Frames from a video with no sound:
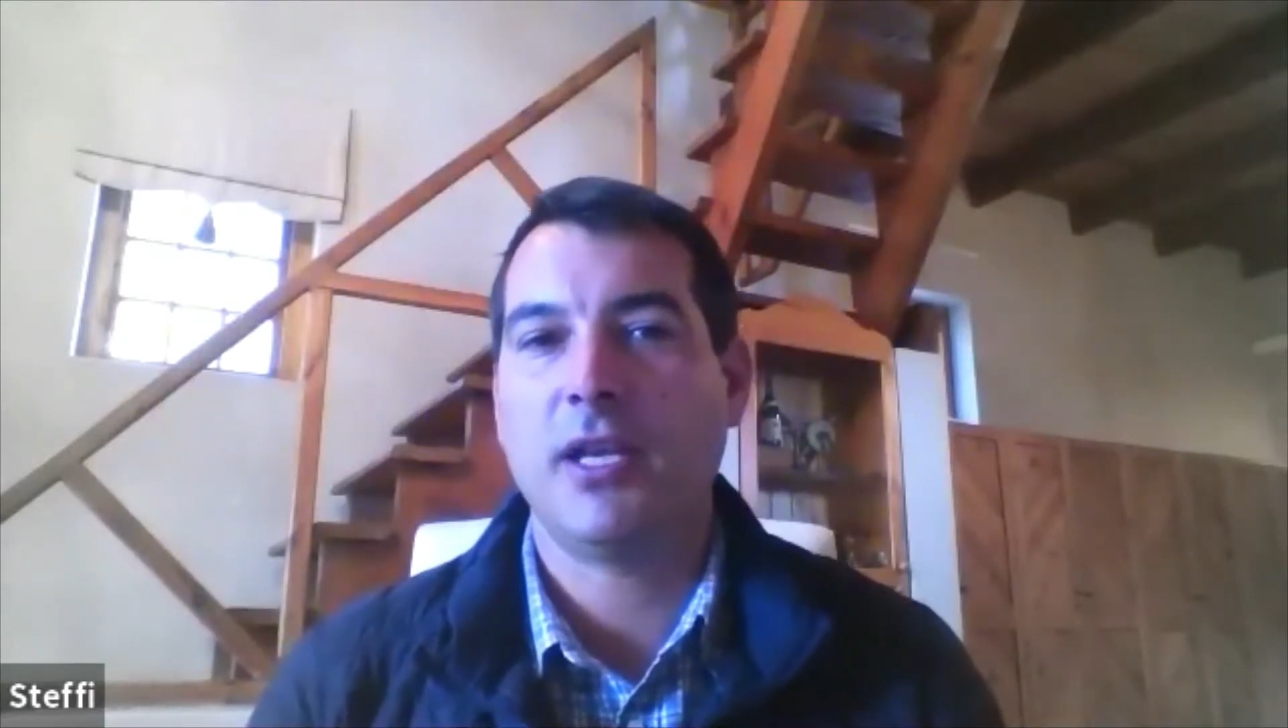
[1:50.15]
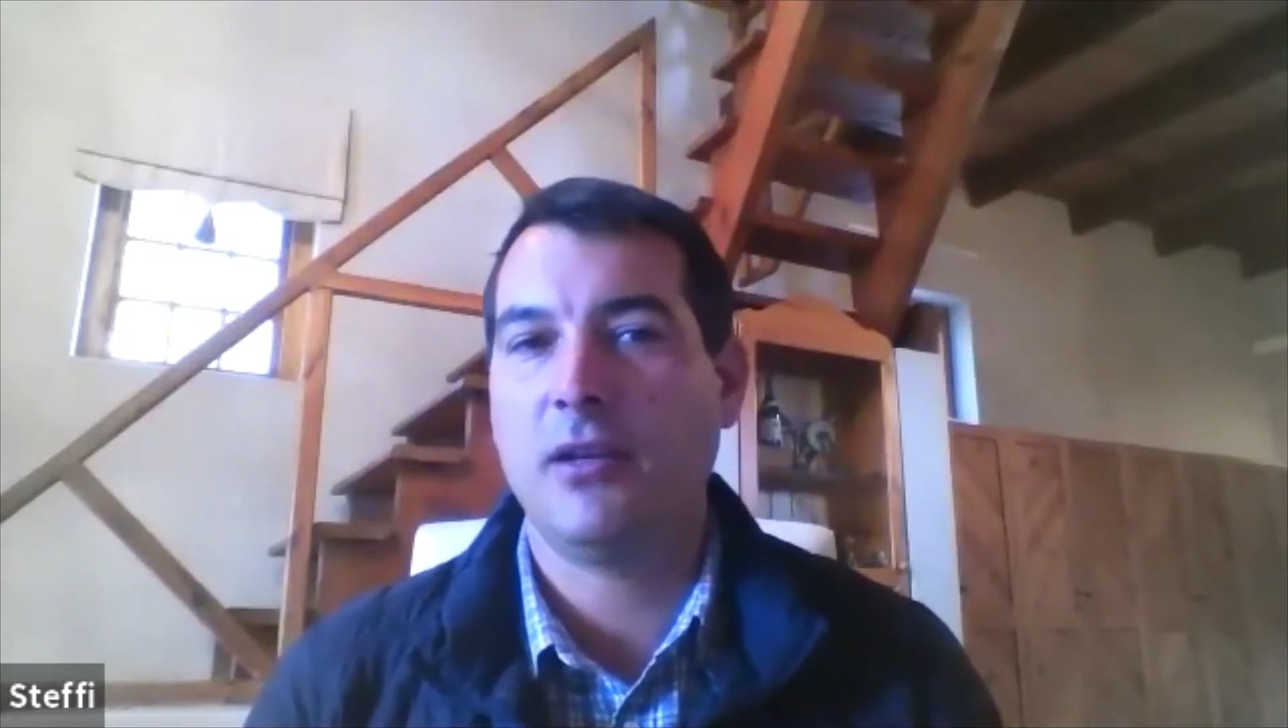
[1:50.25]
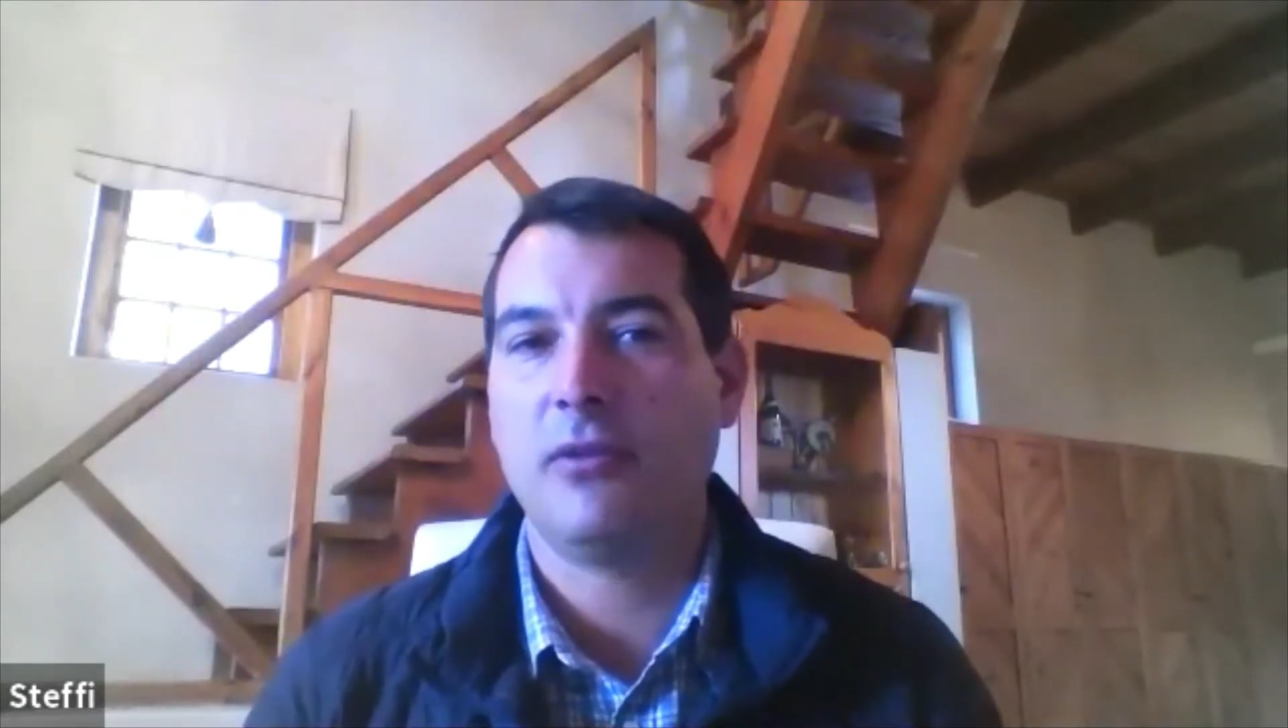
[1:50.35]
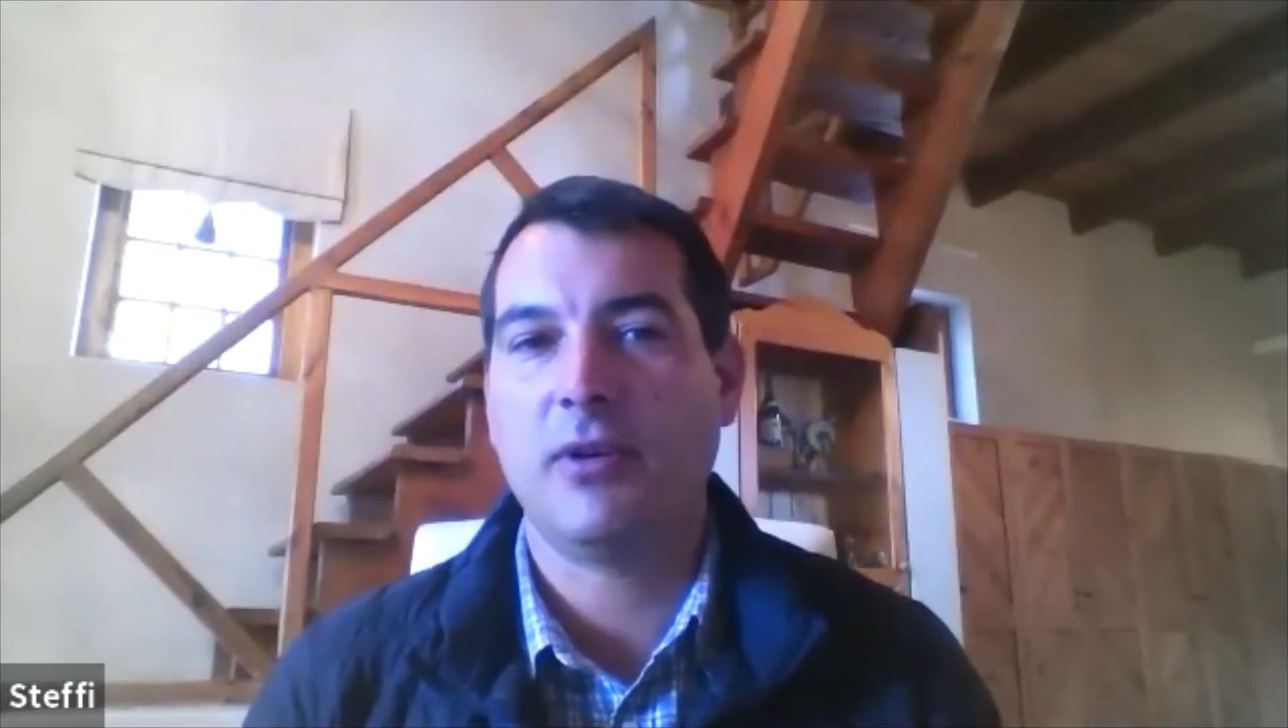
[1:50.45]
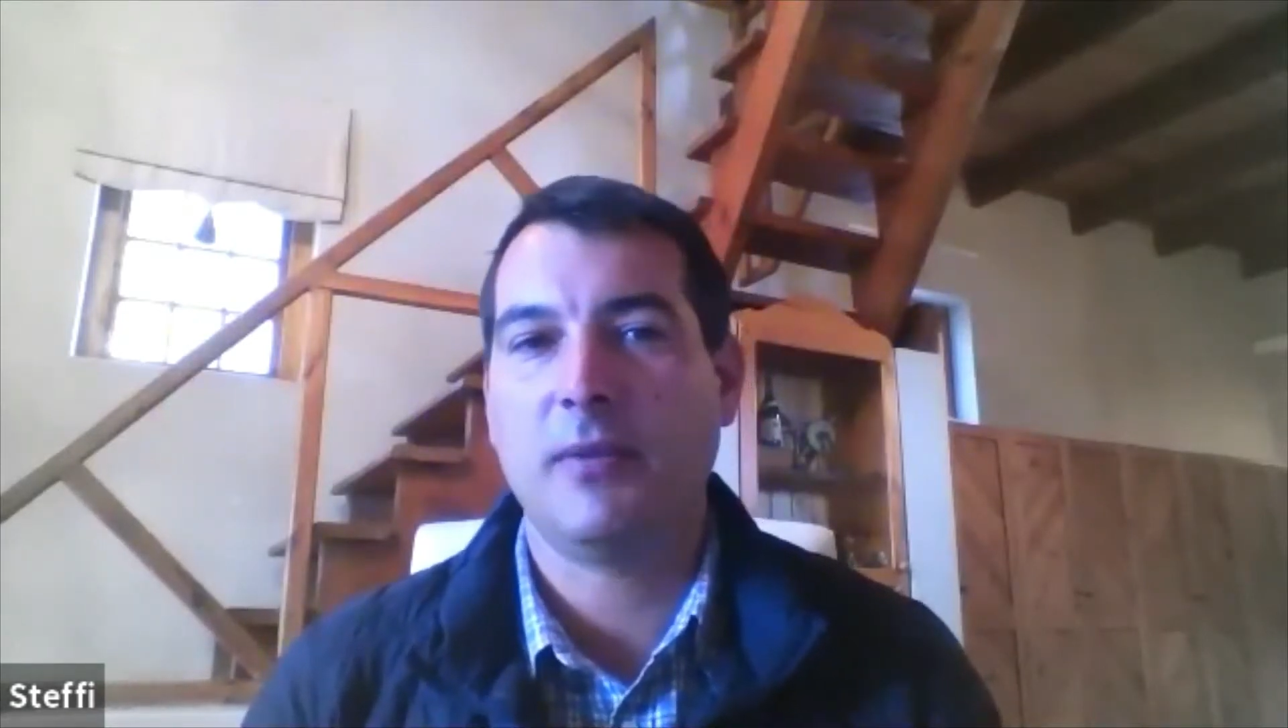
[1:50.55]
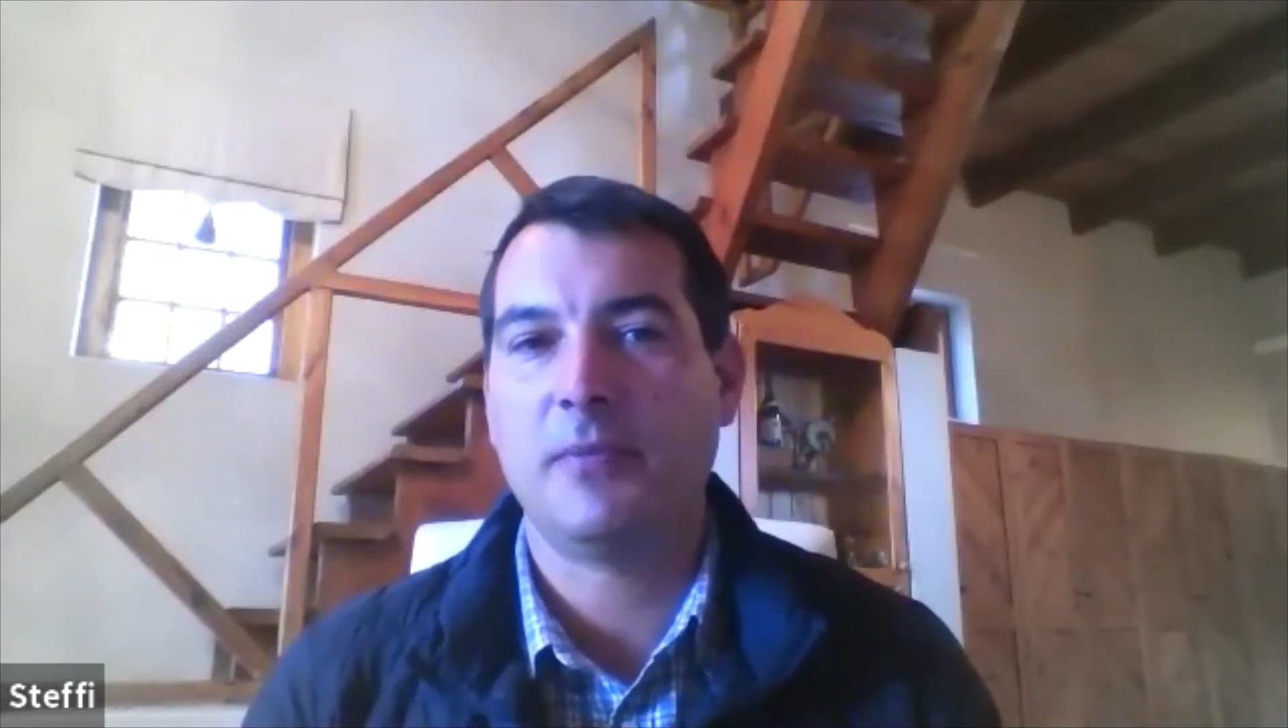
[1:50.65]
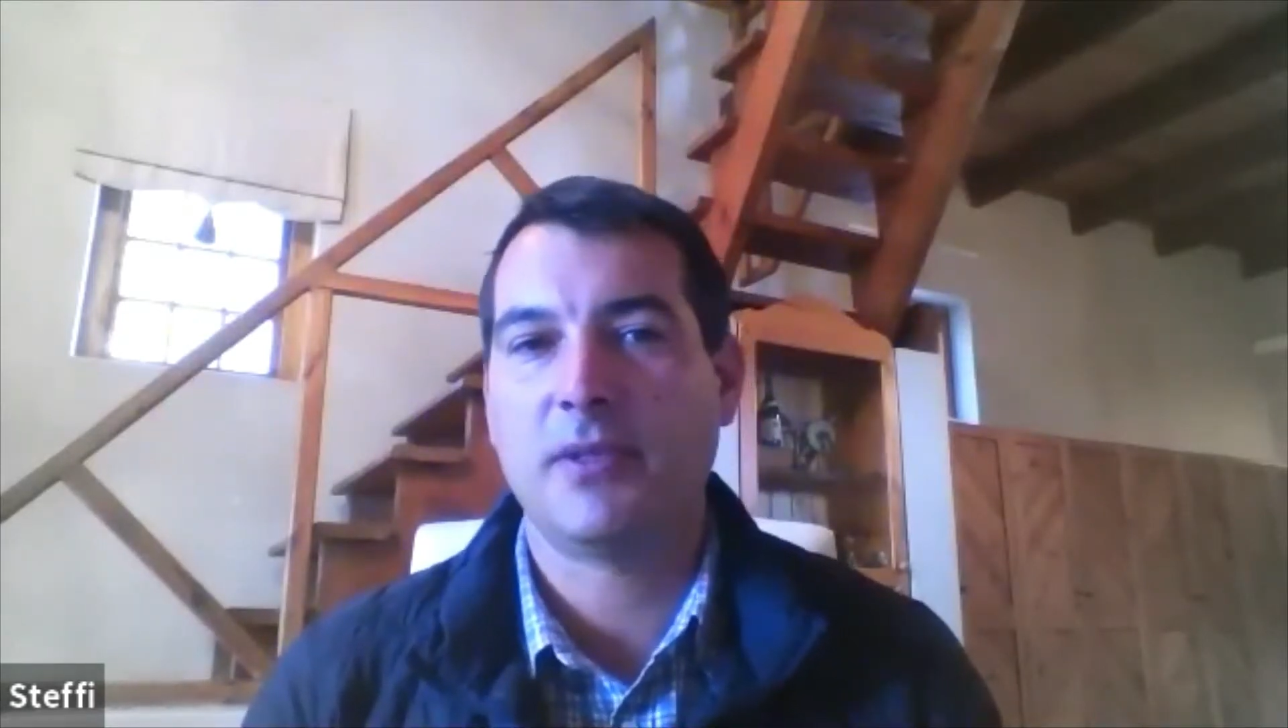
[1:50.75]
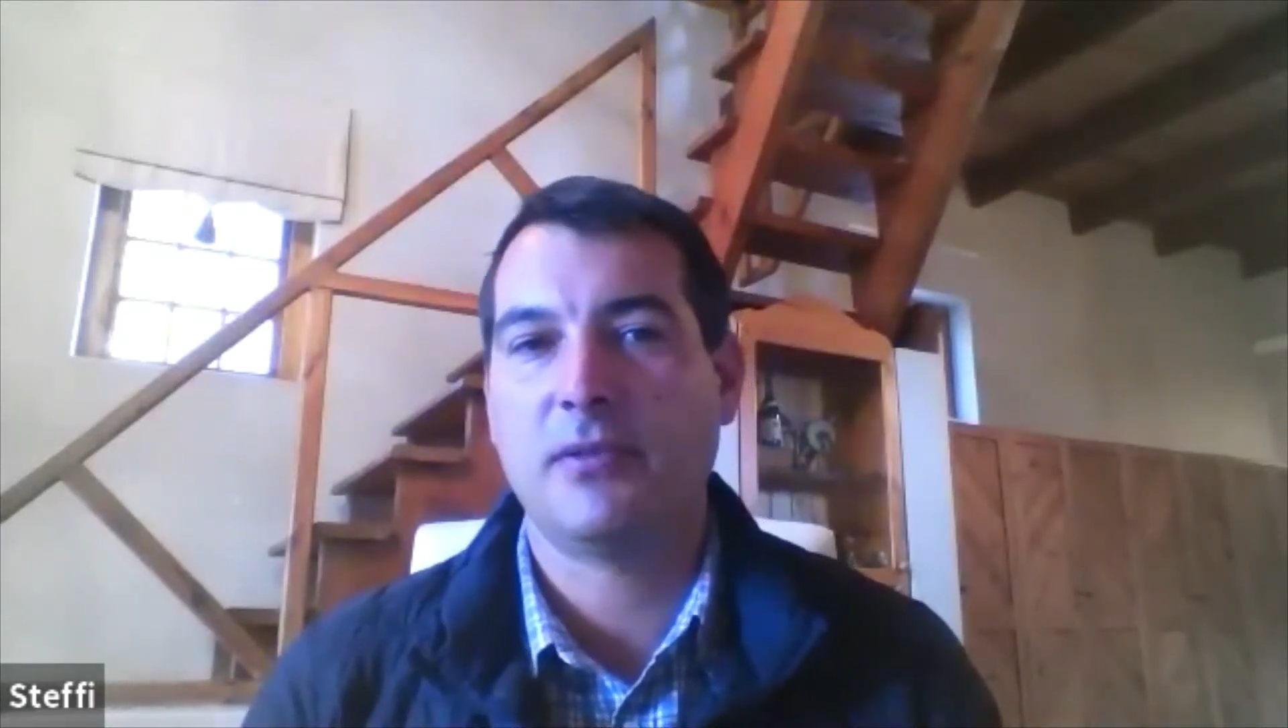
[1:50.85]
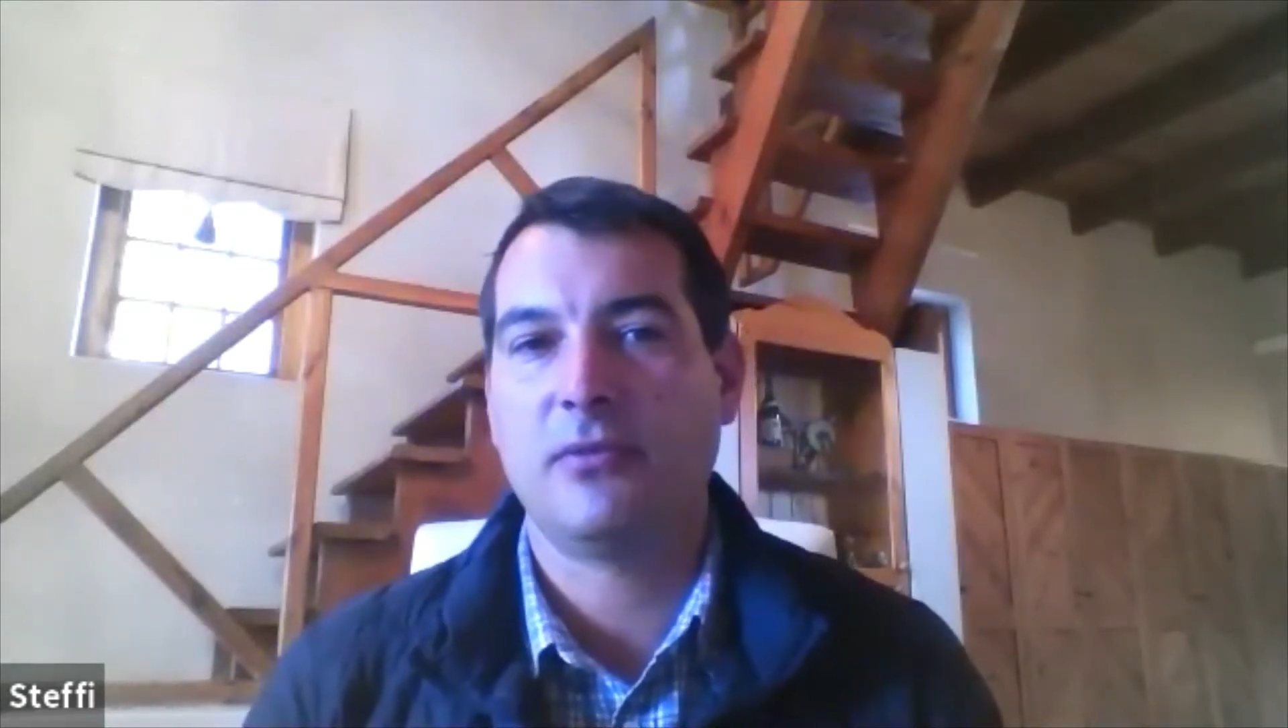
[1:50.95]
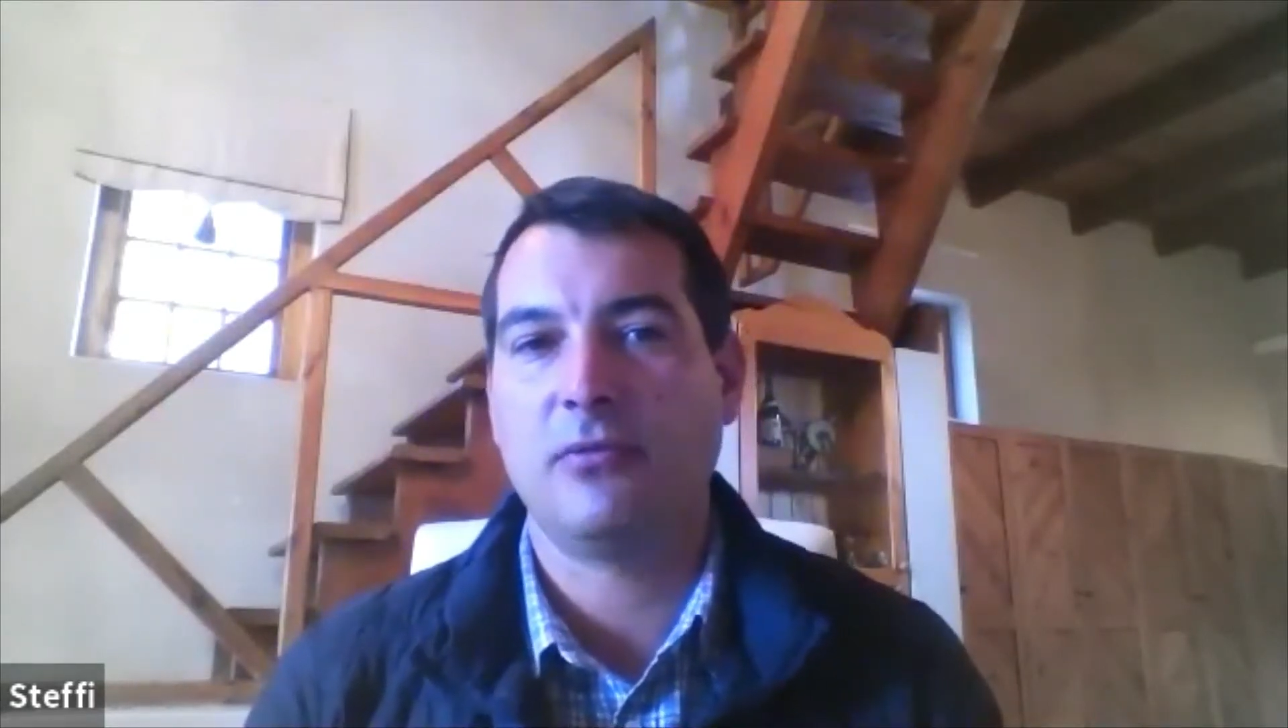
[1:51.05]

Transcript: any grapes to